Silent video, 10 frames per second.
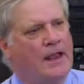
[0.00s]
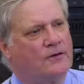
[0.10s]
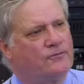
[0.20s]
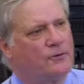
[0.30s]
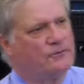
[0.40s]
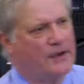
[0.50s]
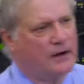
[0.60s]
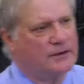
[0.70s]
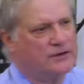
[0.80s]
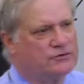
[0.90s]
And for
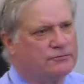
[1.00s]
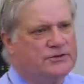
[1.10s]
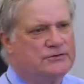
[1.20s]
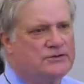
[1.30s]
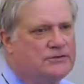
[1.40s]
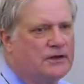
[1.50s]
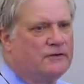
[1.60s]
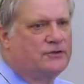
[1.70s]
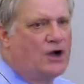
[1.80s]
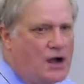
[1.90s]
various reasons
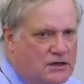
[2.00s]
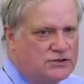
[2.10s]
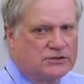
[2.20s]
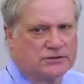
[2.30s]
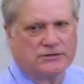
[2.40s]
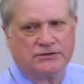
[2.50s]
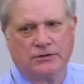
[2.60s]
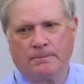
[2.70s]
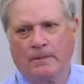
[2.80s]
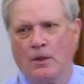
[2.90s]
of
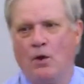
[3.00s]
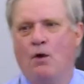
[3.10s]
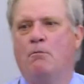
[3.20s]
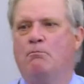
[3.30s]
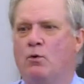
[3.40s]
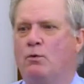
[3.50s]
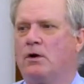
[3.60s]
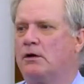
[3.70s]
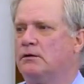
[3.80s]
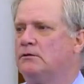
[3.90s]
conscience,
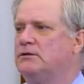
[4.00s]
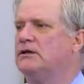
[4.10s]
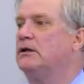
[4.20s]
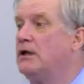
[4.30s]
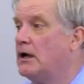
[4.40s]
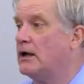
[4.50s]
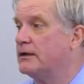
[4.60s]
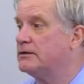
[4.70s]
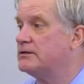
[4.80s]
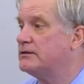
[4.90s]
More
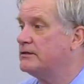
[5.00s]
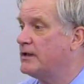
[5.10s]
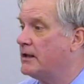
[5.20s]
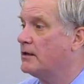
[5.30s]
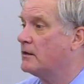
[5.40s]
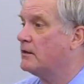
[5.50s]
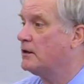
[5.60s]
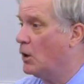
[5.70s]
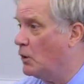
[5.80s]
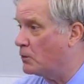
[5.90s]
declined to take
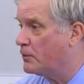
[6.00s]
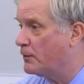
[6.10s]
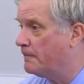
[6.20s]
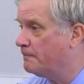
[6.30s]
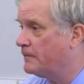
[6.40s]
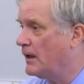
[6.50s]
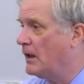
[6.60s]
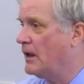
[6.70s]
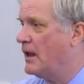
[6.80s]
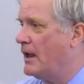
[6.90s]
the oath.
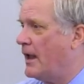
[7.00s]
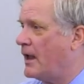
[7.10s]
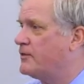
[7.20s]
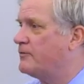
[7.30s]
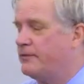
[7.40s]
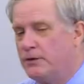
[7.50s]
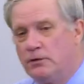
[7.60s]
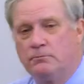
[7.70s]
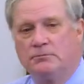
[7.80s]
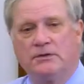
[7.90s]
And the
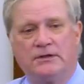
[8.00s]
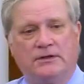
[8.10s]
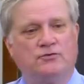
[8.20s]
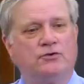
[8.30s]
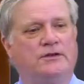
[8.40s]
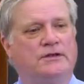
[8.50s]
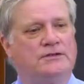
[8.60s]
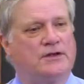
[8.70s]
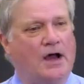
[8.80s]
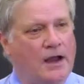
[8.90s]
film gives you the
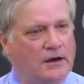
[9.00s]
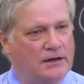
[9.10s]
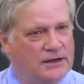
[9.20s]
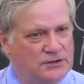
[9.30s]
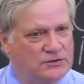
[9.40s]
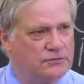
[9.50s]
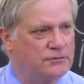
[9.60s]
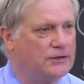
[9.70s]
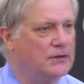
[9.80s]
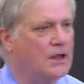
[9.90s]
entire history,